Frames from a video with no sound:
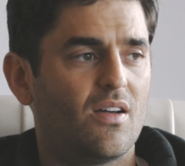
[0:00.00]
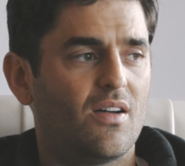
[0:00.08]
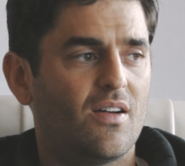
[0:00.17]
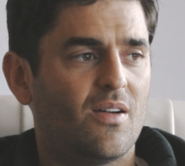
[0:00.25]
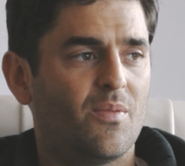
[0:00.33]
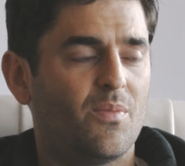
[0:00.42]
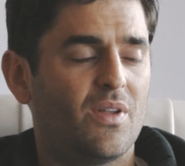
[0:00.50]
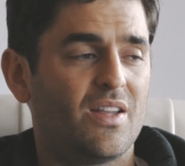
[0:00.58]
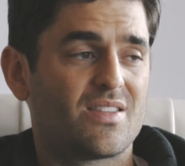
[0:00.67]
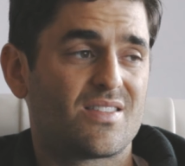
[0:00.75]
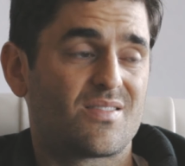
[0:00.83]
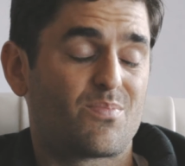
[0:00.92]
Um, and
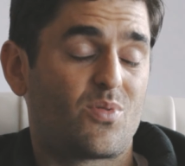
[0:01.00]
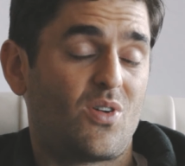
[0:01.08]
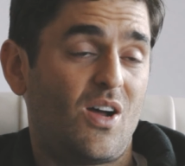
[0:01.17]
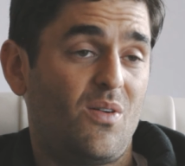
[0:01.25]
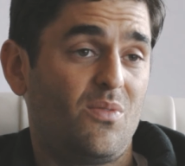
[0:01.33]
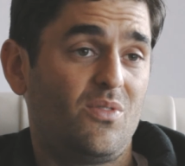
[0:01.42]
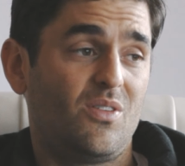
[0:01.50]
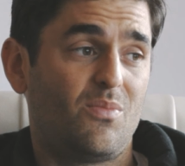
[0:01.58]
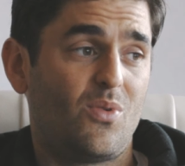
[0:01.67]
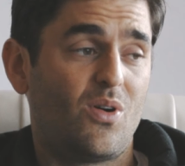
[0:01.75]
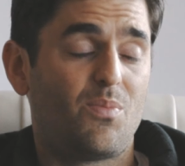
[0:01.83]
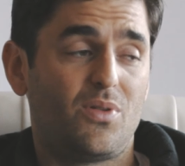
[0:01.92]
it's probably
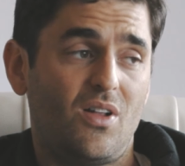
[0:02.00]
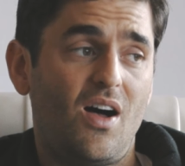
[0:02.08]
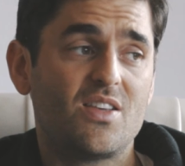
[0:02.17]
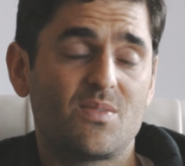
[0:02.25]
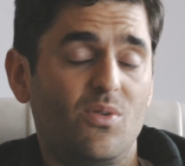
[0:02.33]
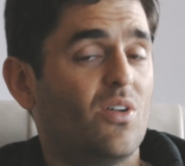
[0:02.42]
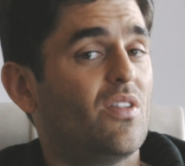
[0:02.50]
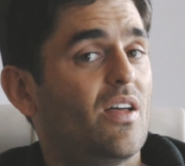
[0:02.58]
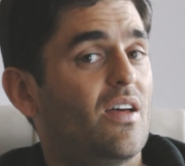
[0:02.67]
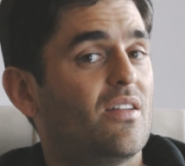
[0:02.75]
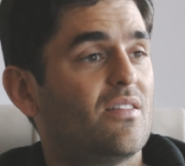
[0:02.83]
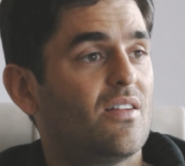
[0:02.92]
more plausible
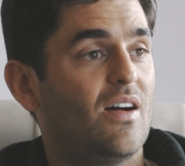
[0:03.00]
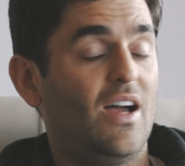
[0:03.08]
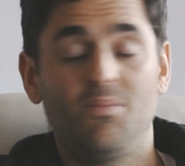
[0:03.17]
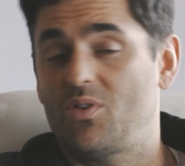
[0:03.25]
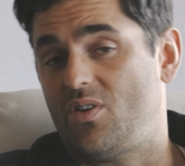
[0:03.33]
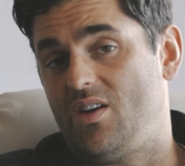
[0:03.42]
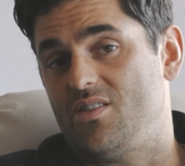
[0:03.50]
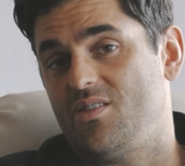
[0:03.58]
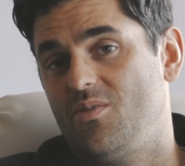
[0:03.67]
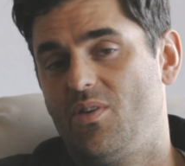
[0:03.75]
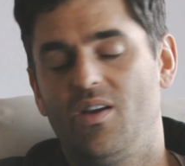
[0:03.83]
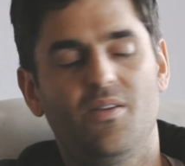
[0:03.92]
that I'm
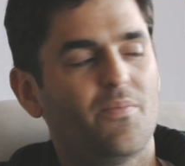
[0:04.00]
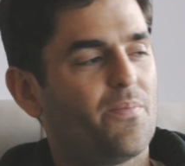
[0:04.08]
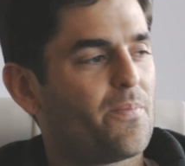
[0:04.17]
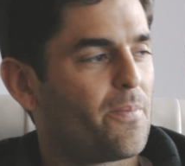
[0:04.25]
crazy, right?